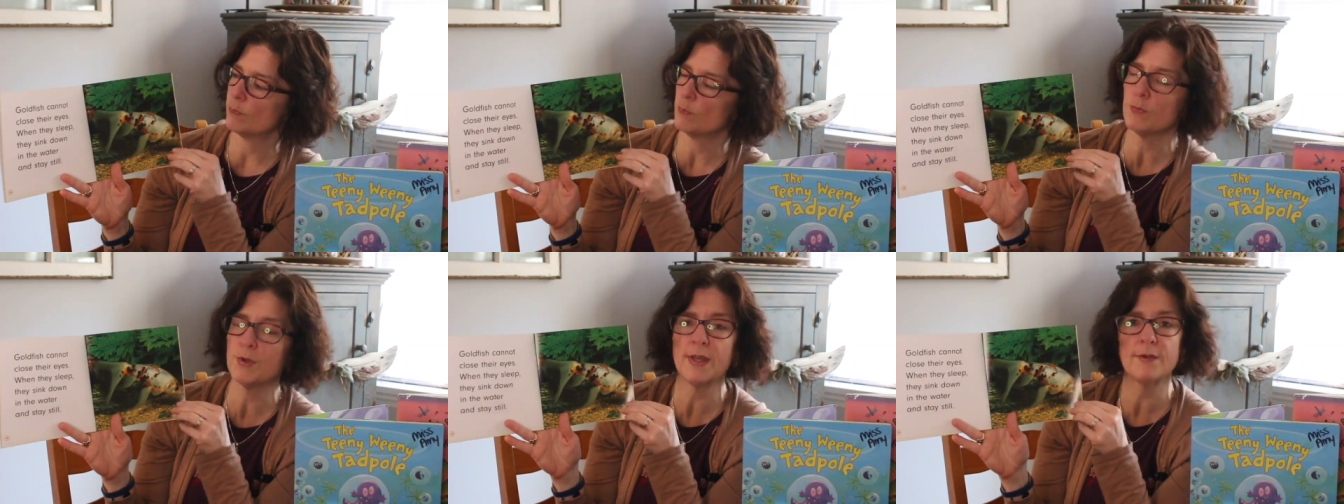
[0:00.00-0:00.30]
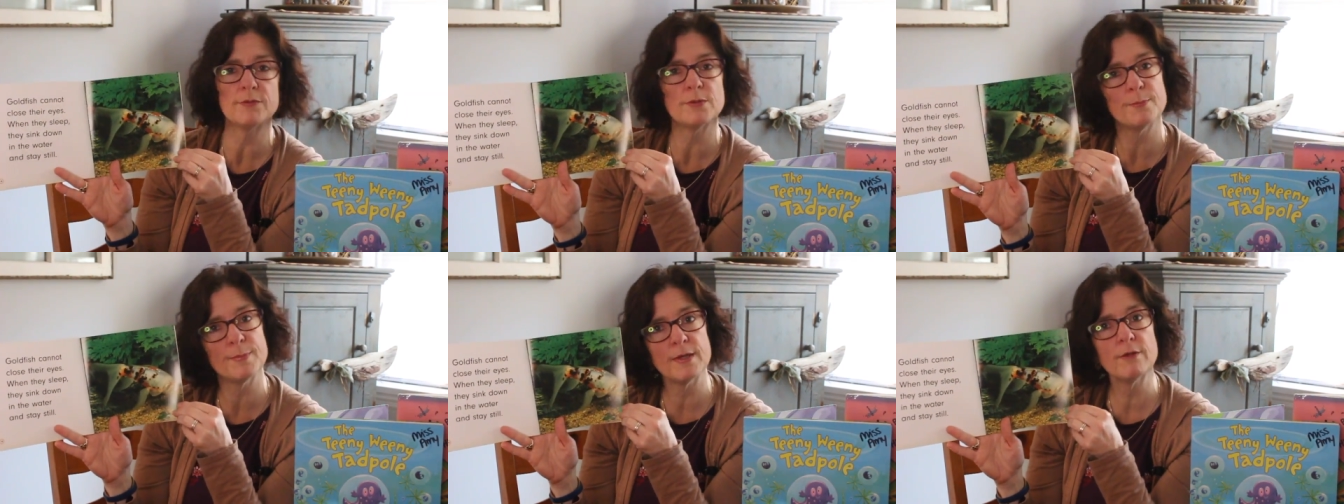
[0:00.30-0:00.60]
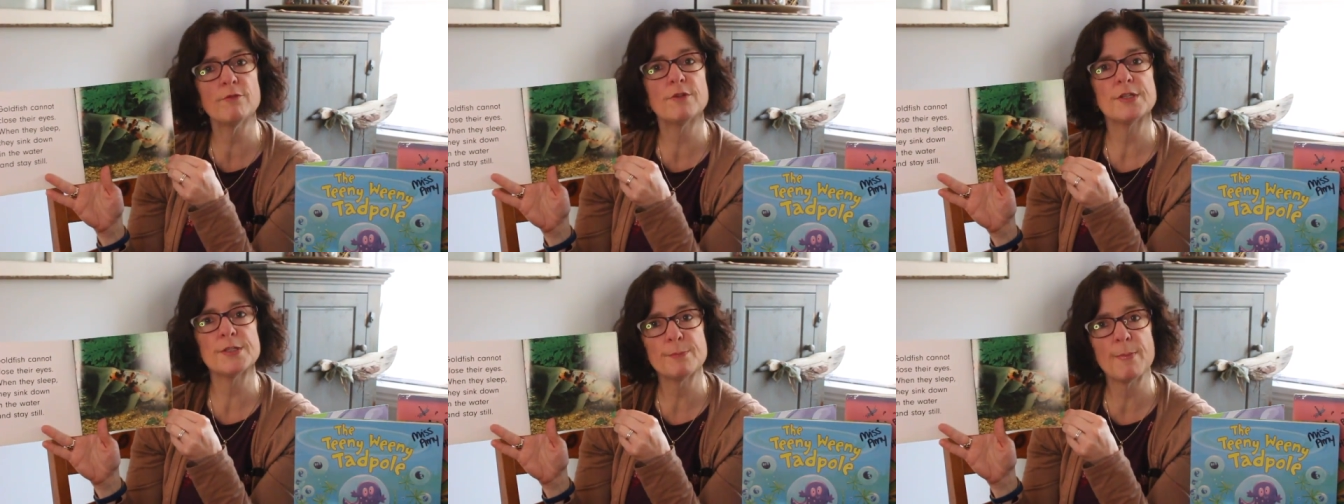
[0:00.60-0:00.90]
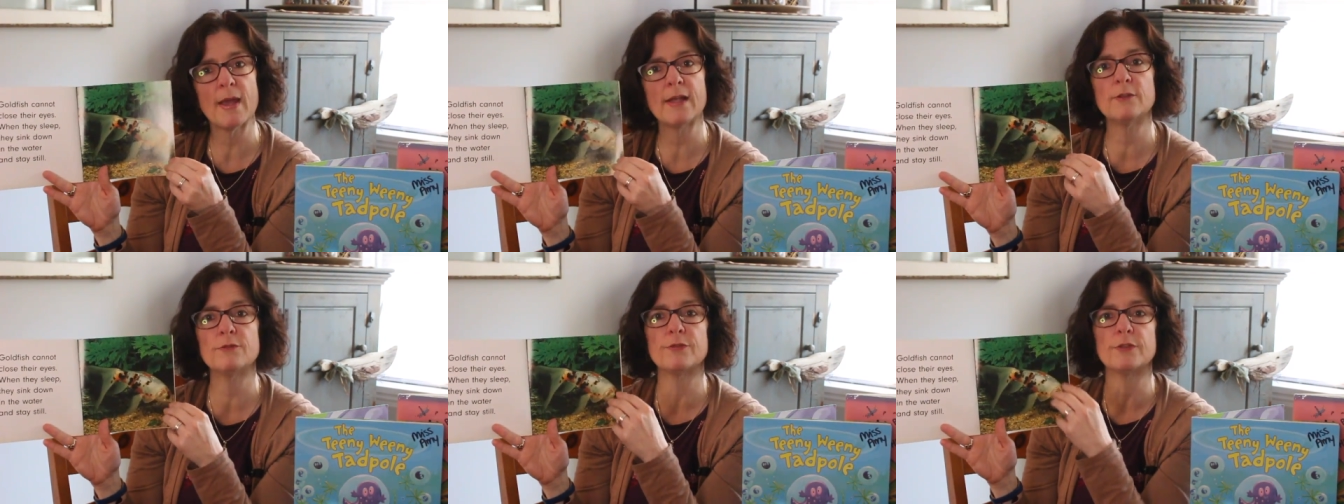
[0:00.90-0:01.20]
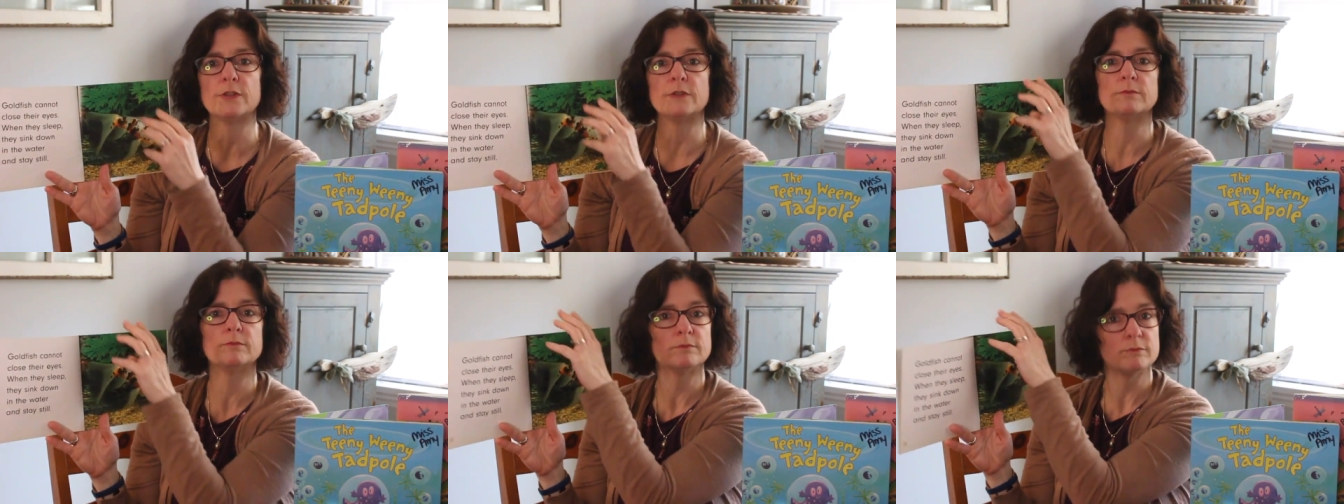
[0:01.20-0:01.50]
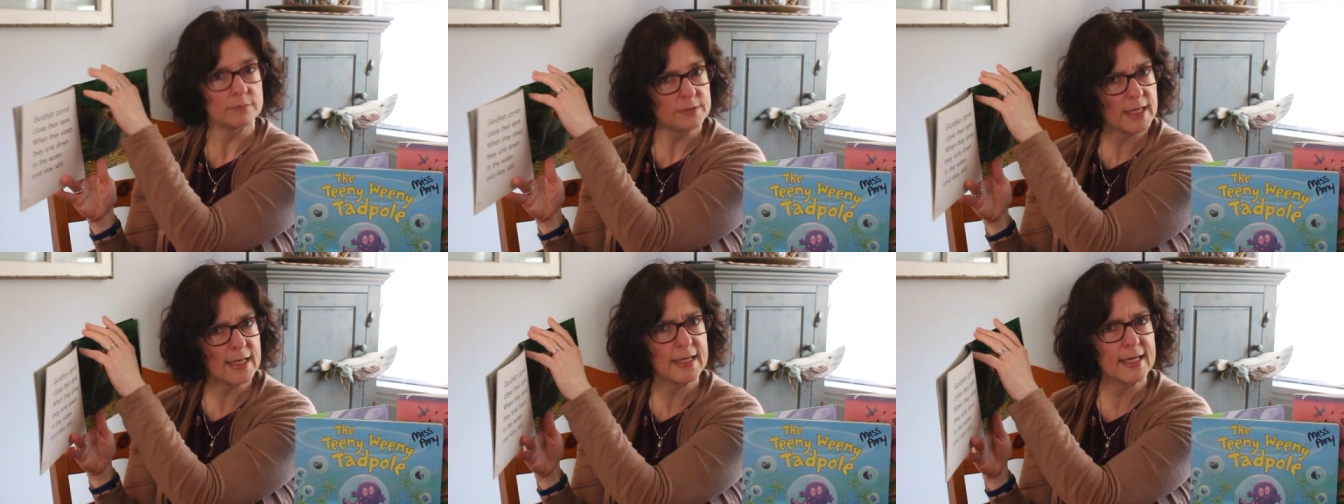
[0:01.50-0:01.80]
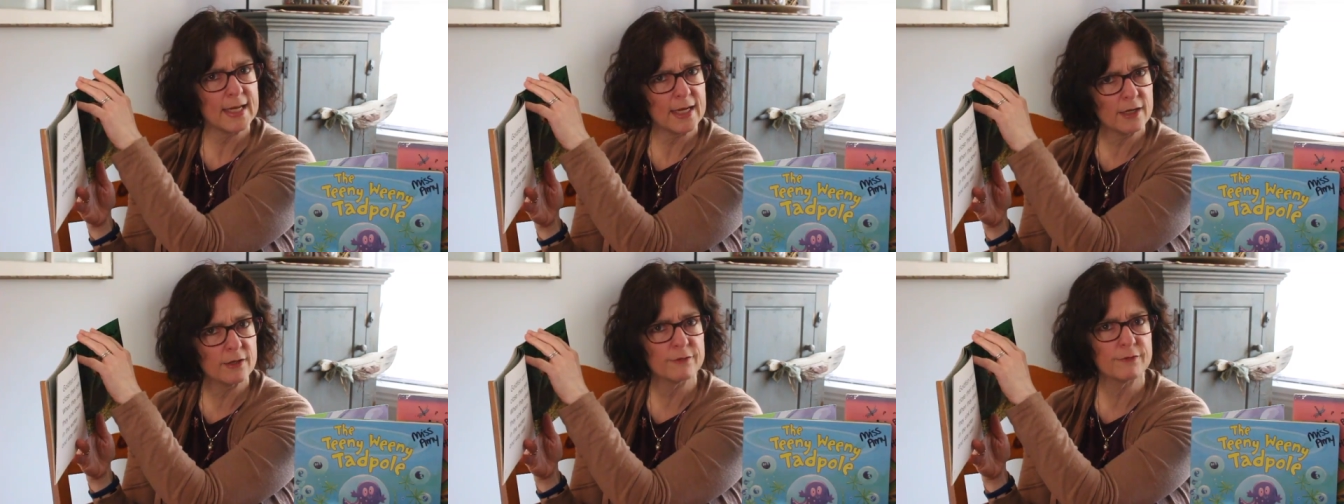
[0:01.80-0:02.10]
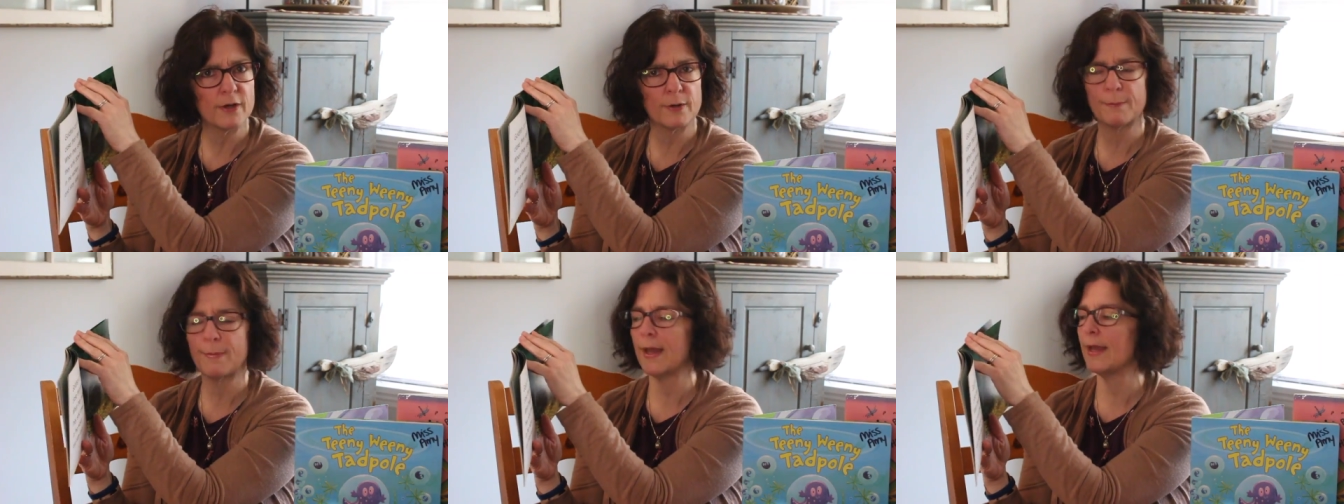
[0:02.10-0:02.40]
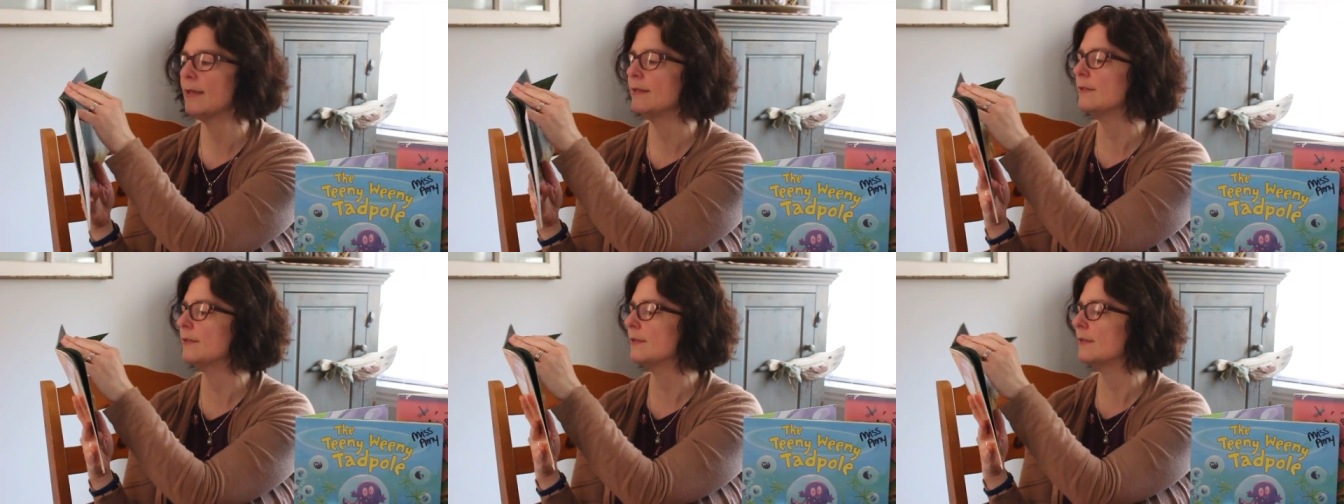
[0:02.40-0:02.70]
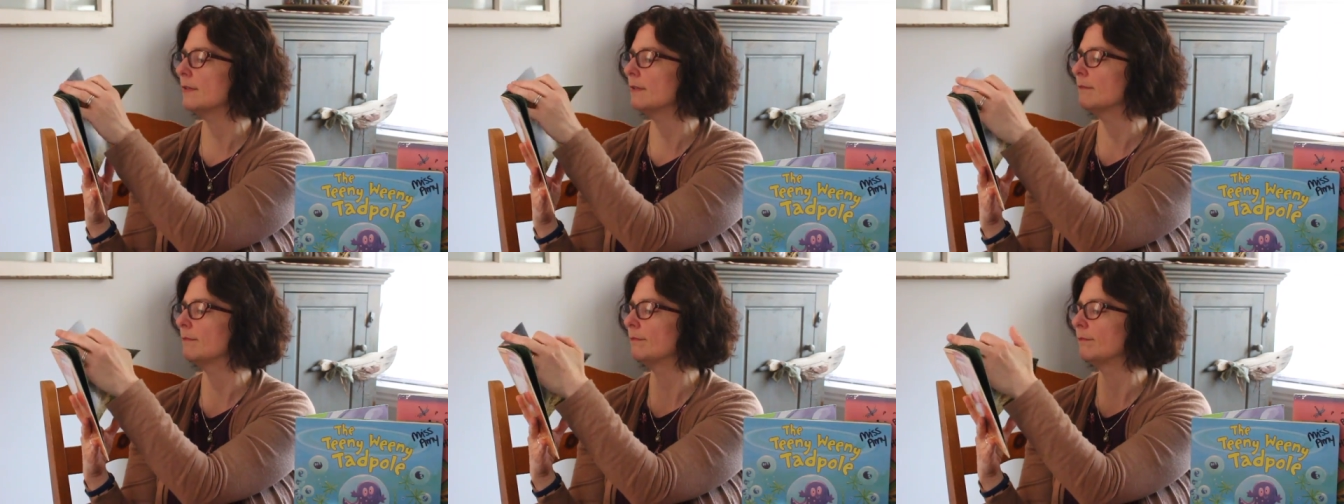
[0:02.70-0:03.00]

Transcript: We have to be respectful. Take care of our pets.